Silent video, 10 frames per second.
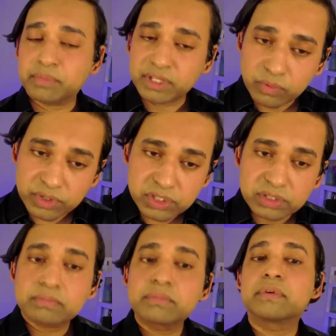Emily
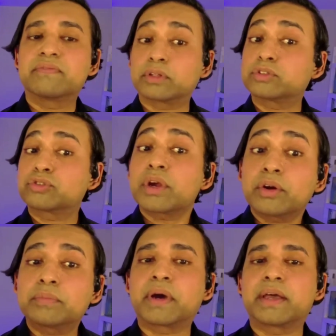was felt
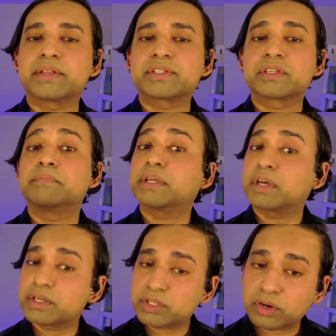triggered by
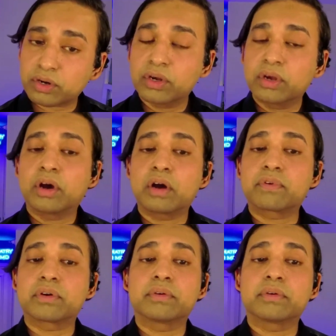this because her